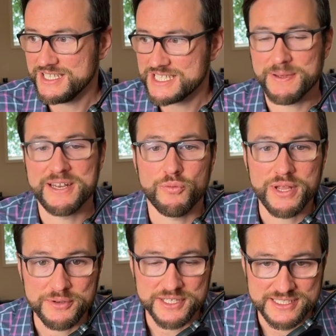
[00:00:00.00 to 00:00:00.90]
spend a
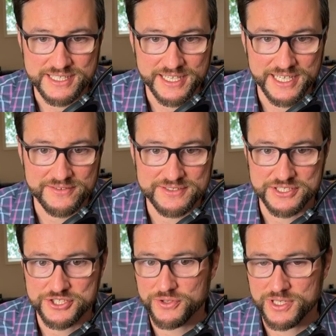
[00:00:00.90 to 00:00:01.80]
week with executives
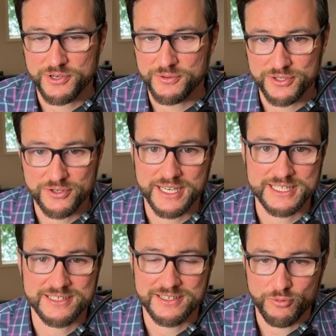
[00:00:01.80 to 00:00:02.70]
and show them what it would look
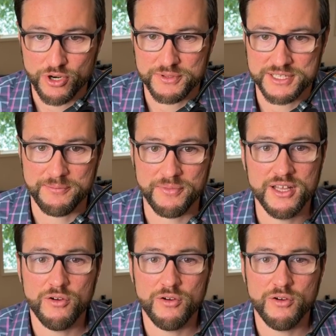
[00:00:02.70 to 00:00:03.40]
like to work with them,